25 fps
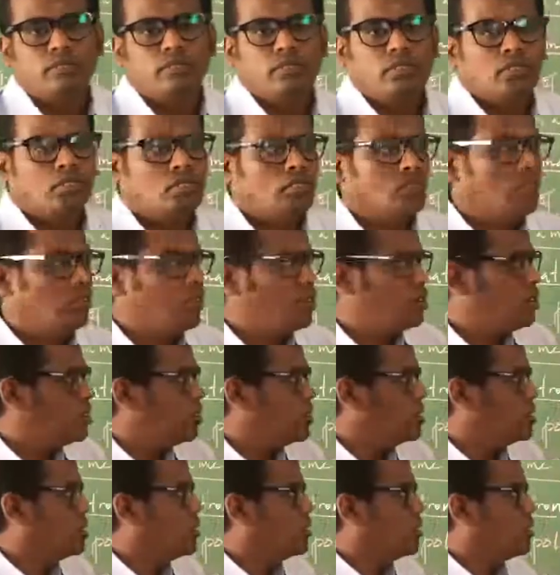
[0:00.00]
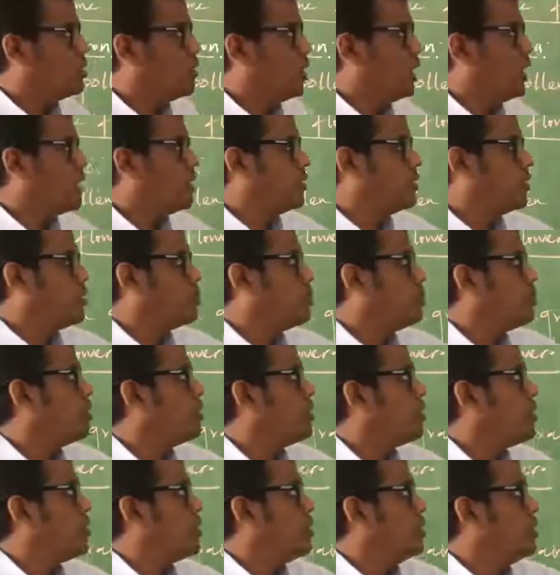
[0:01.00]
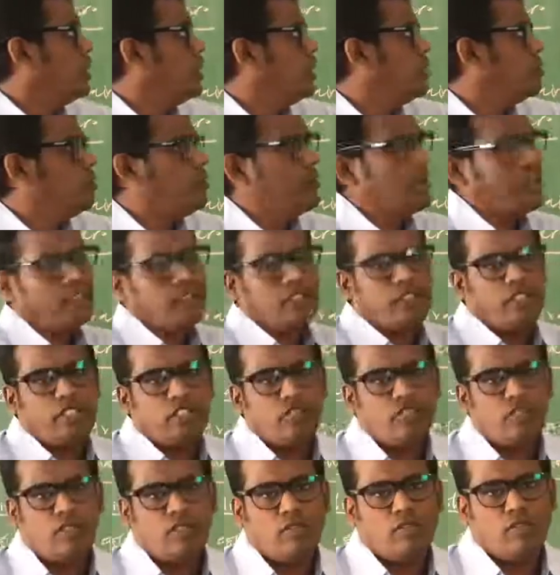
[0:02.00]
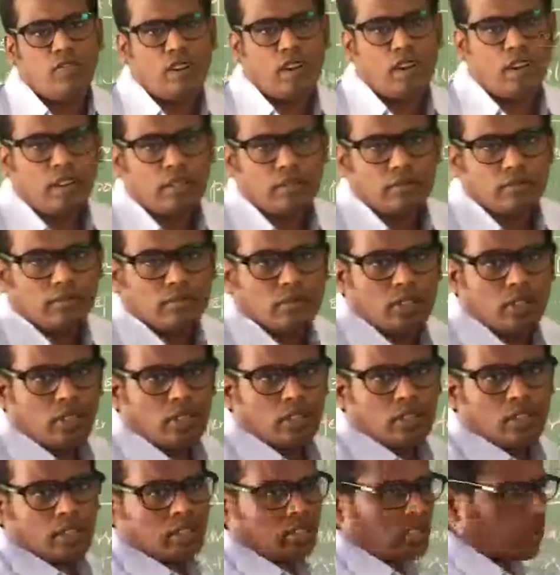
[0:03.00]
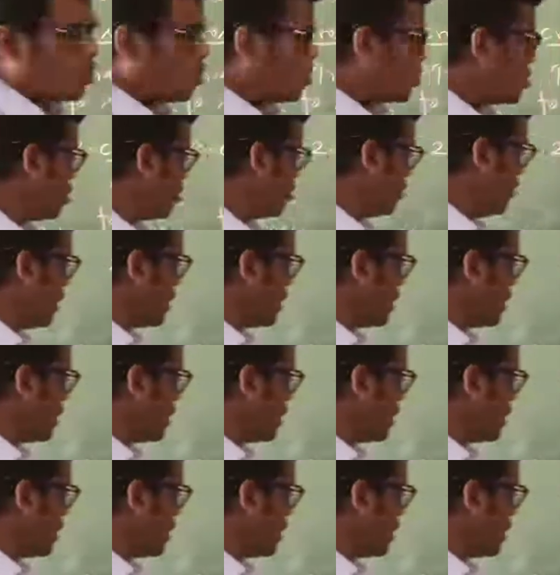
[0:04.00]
So, example for the bisexual flower. The question will